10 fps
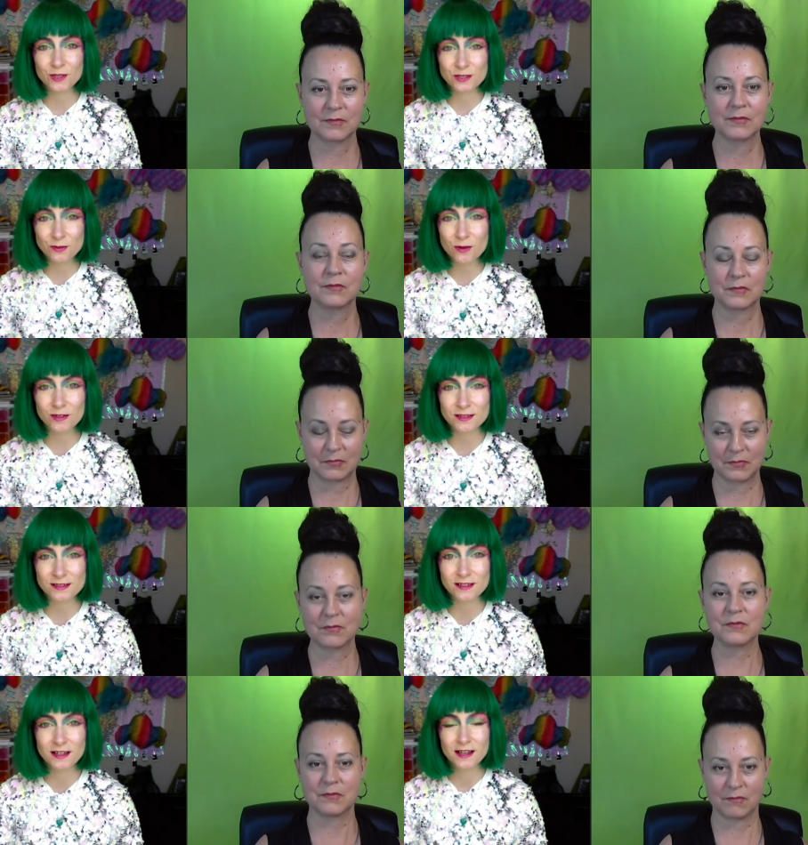Speaker 1: or
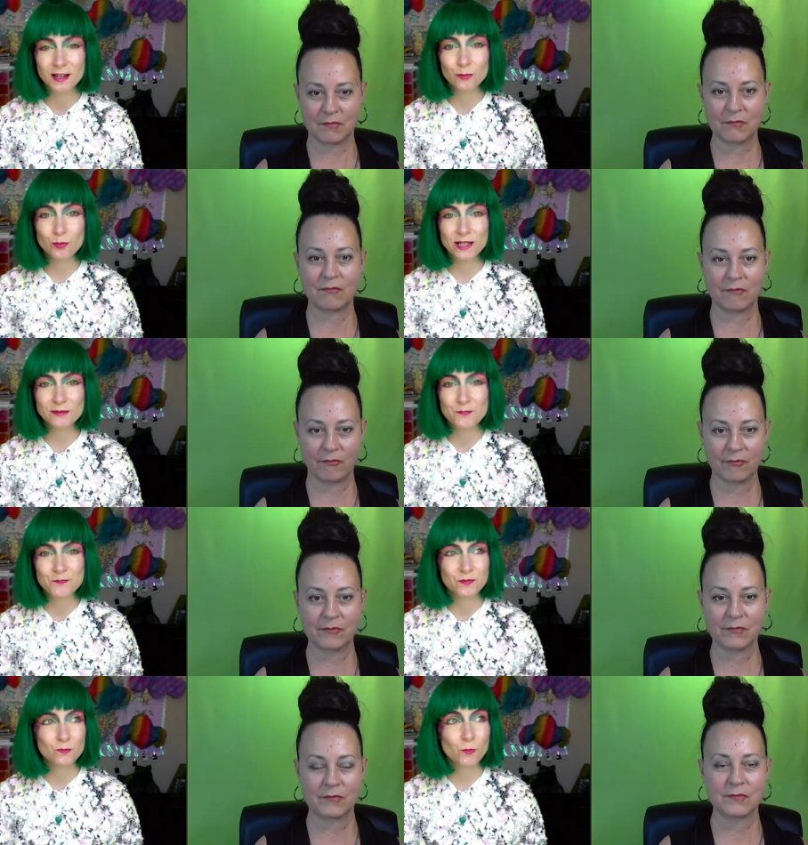source, but
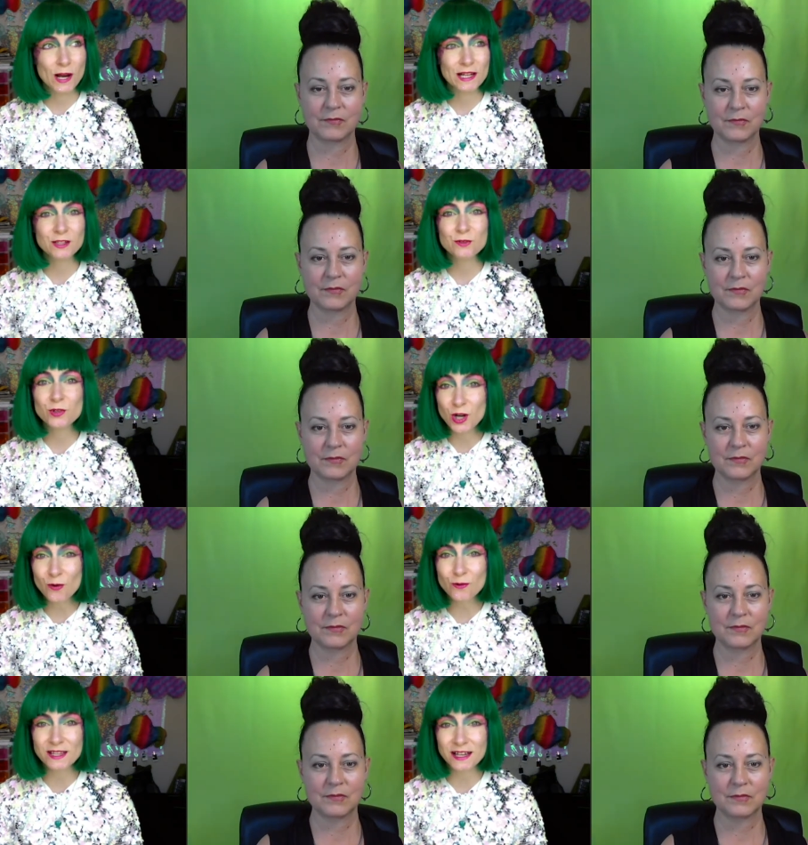when you
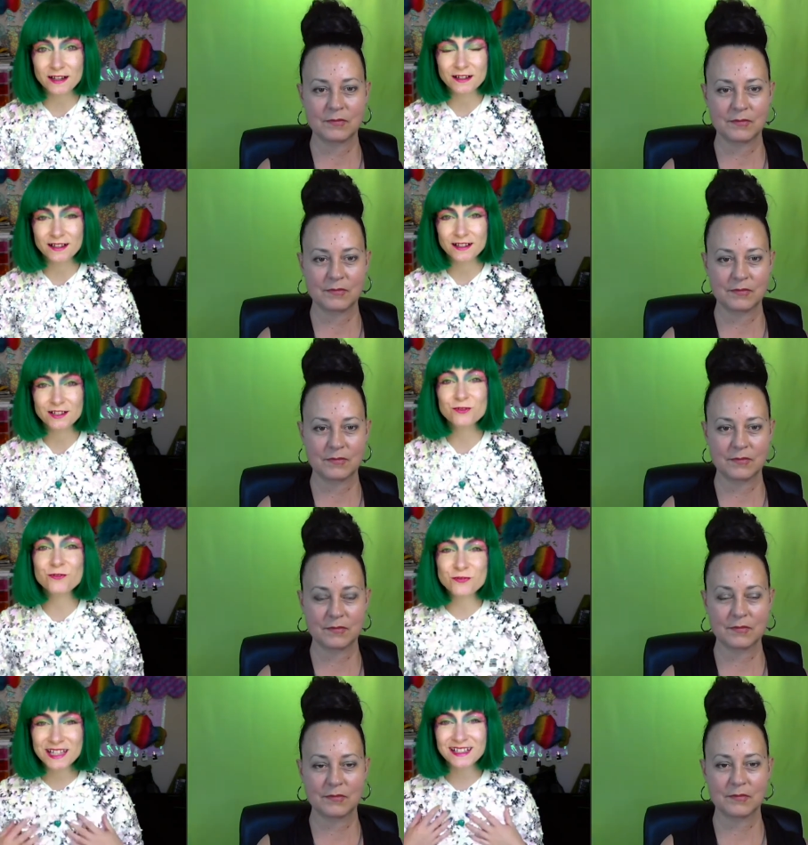go there,
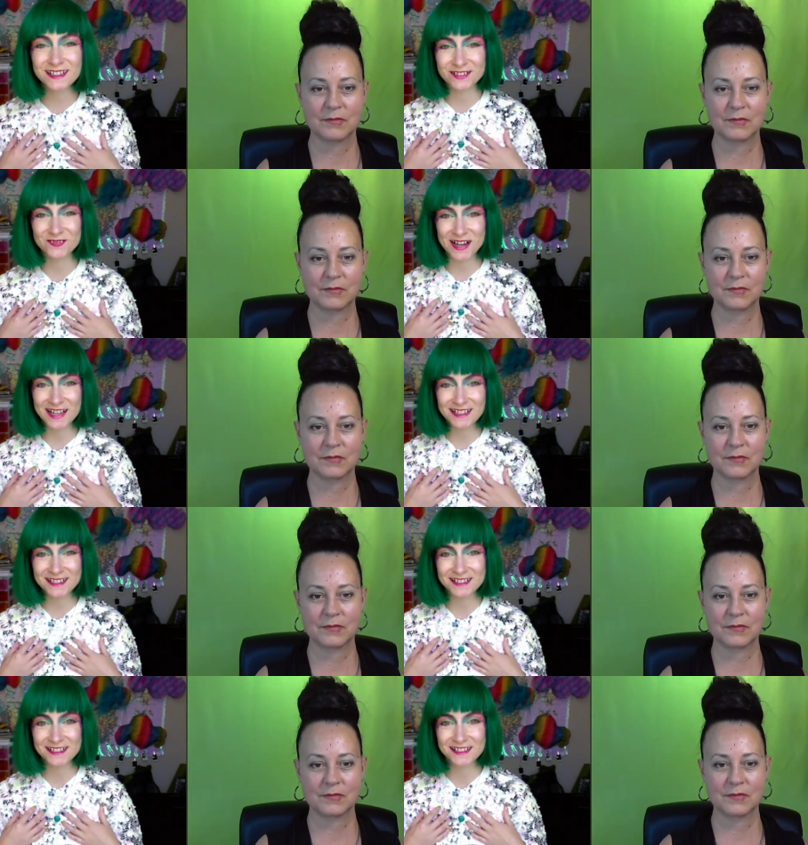you feel it, right?
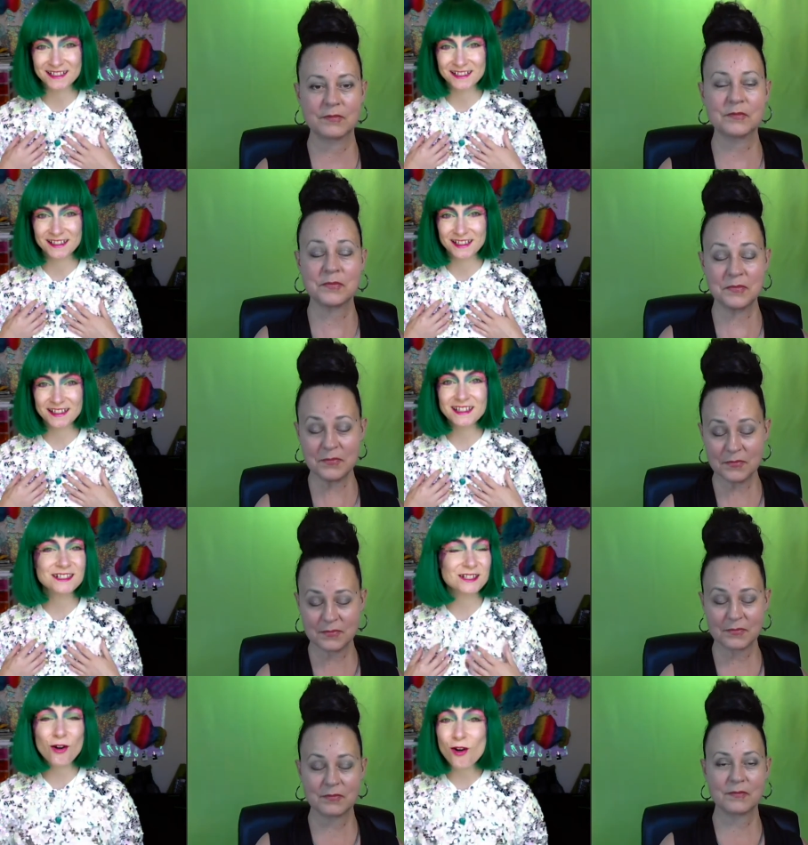Mm-hmm.
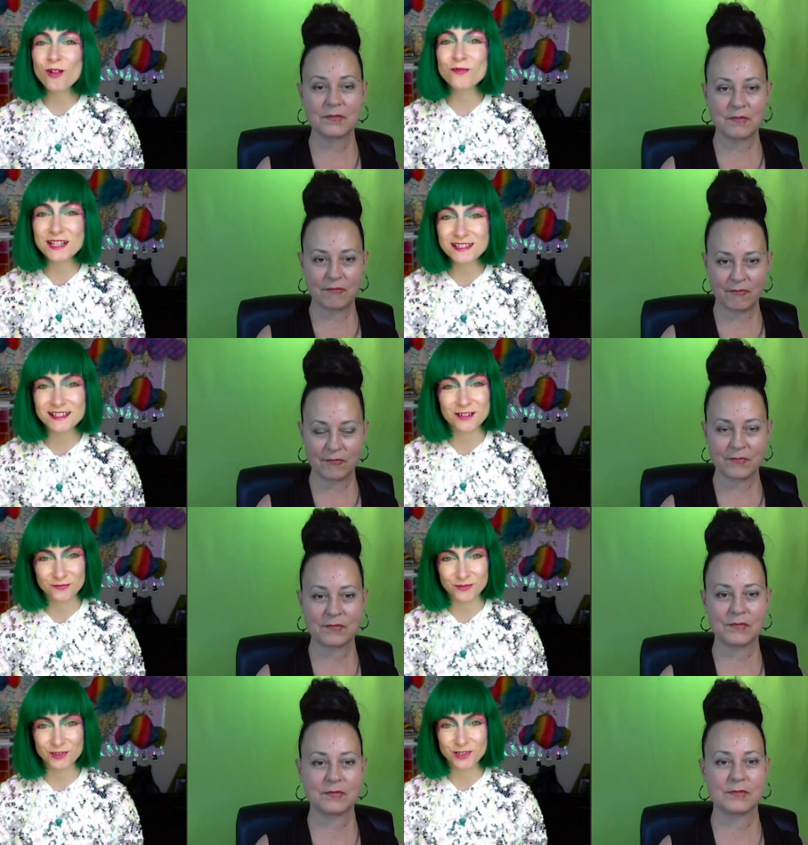always
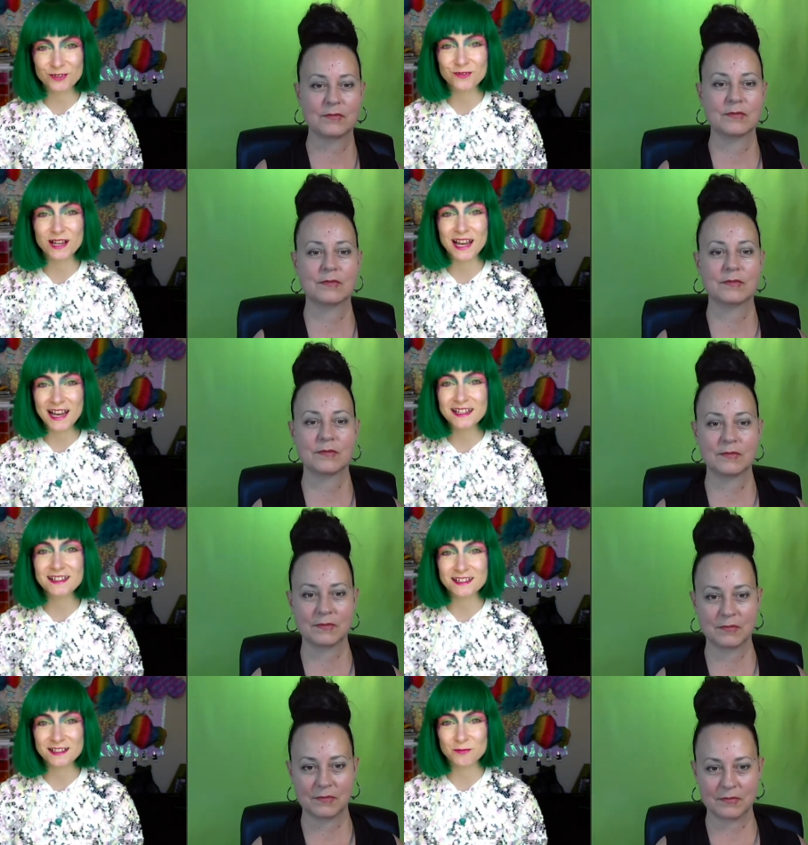there for you
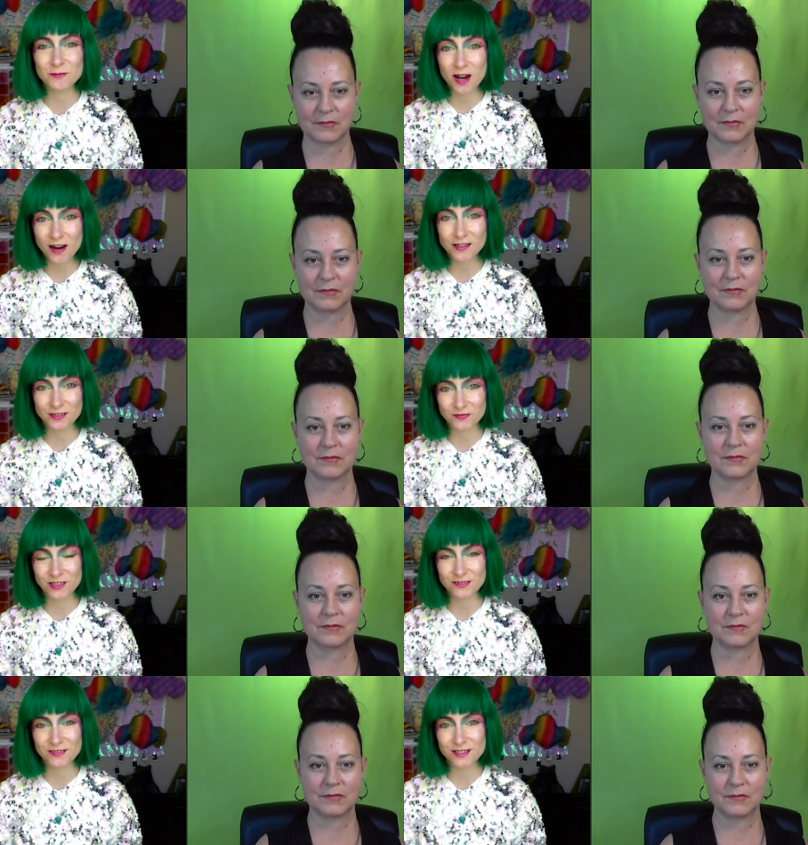and it is a part of
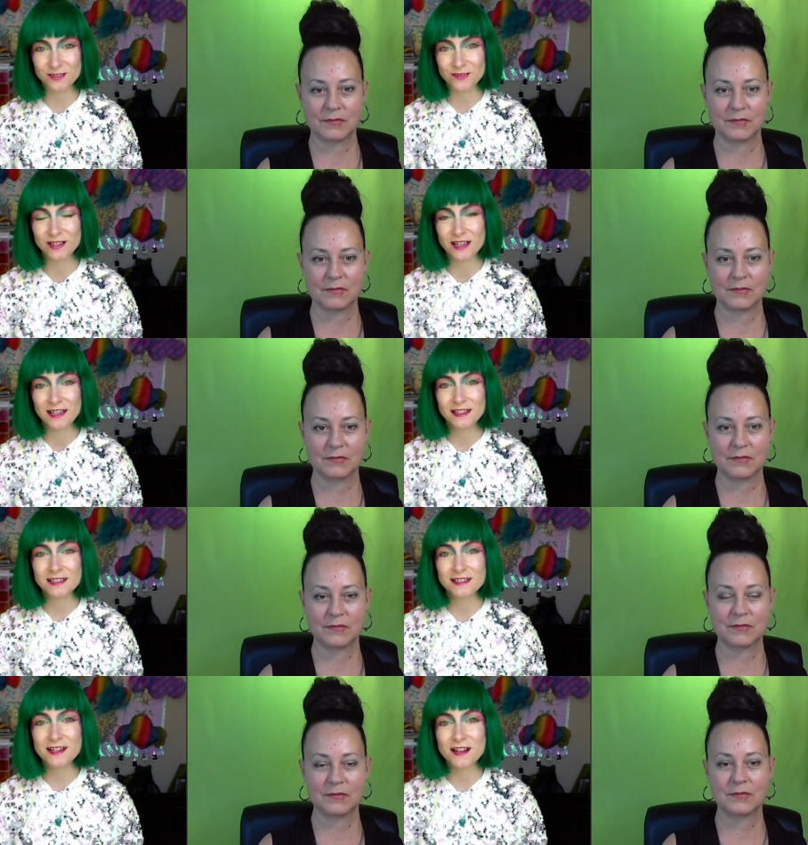you. So
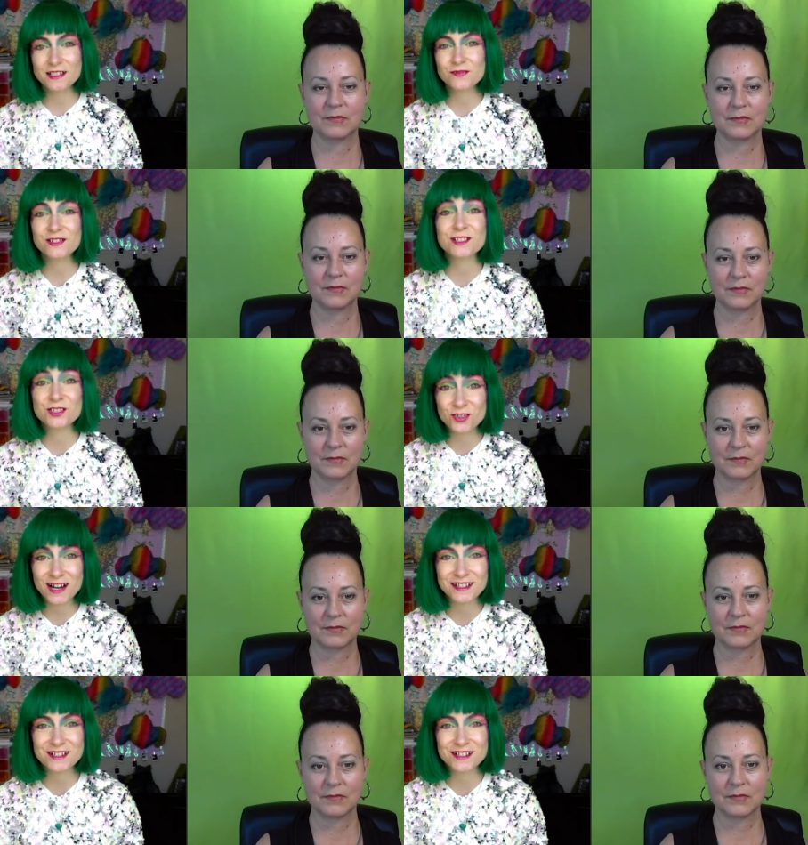it is not even a
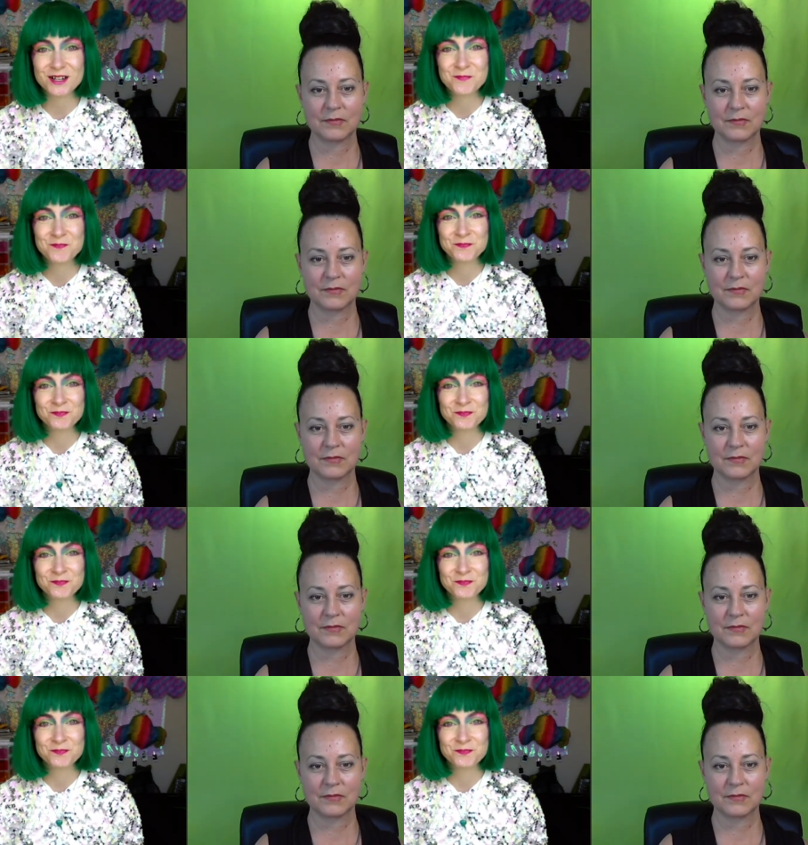stretch.